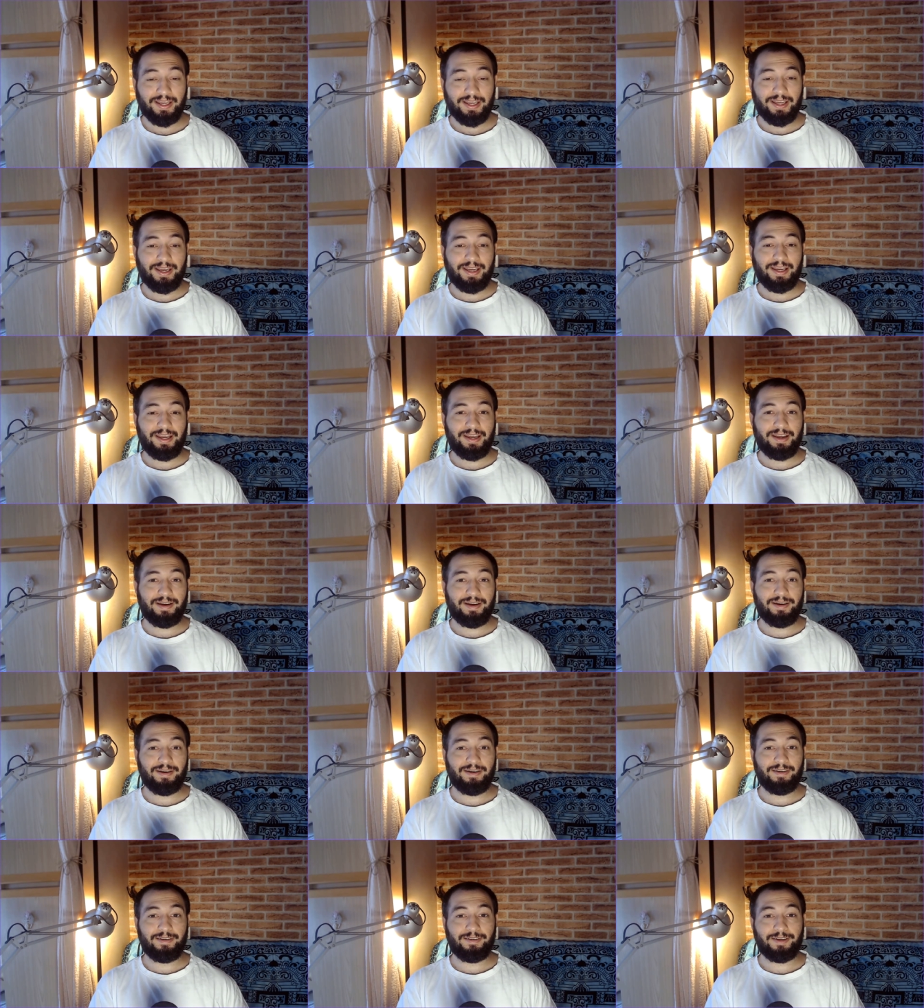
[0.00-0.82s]

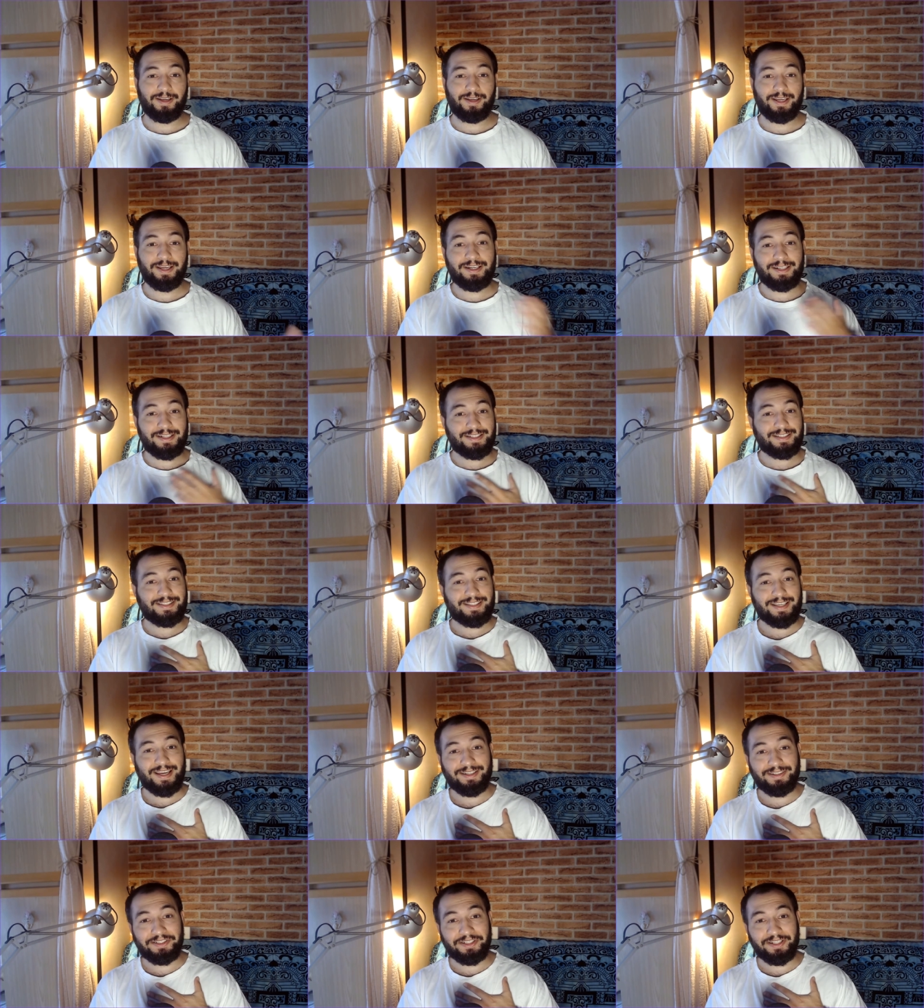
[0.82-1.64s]
Uh, here is
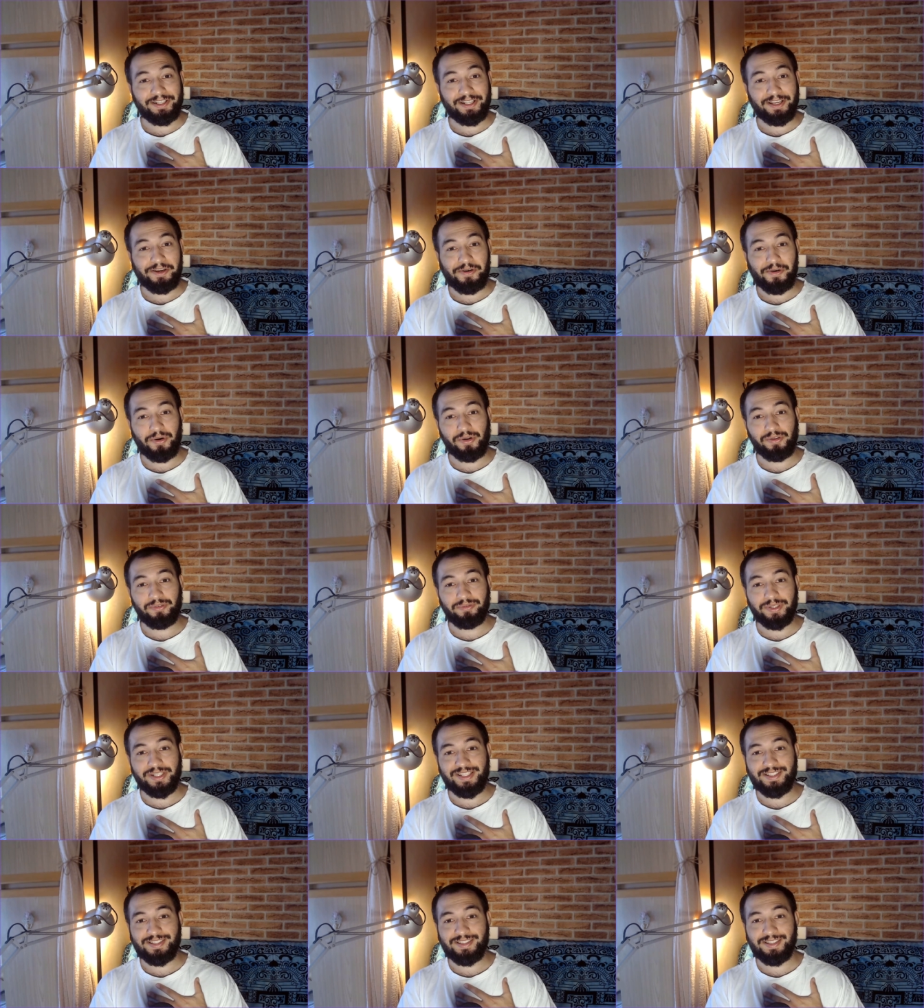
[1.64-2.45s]
Endrit like
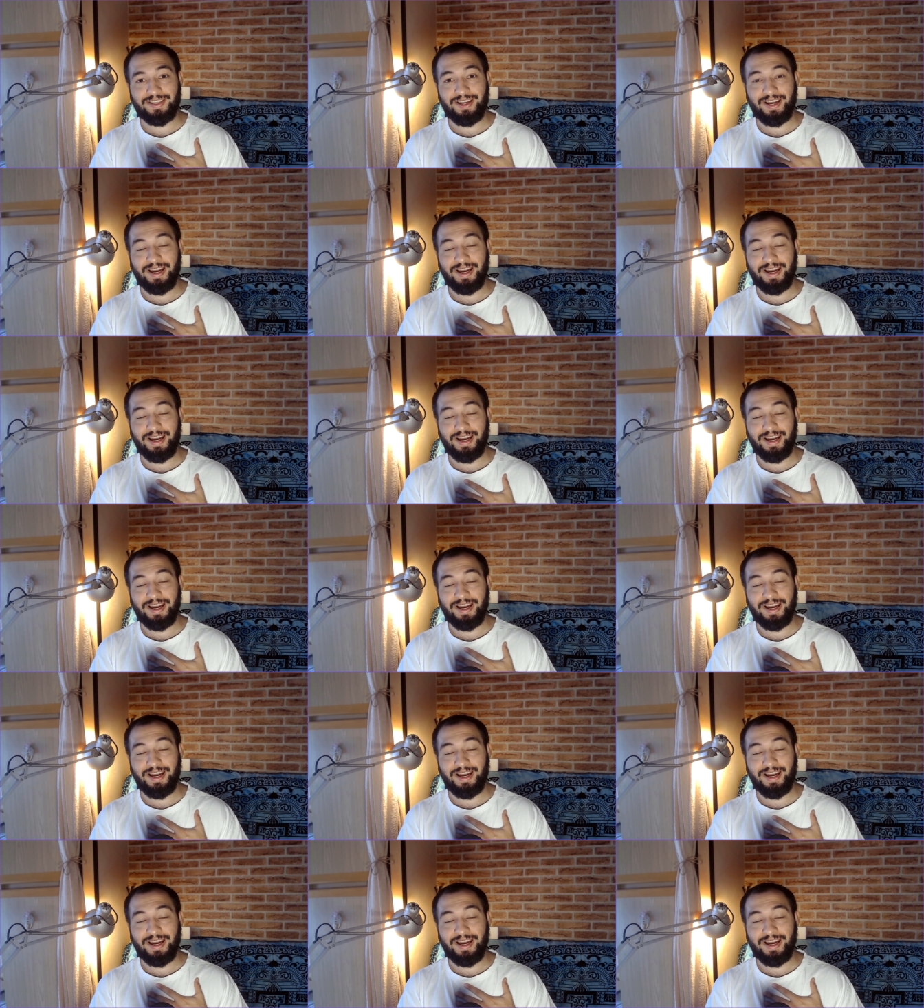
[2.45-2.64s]
always,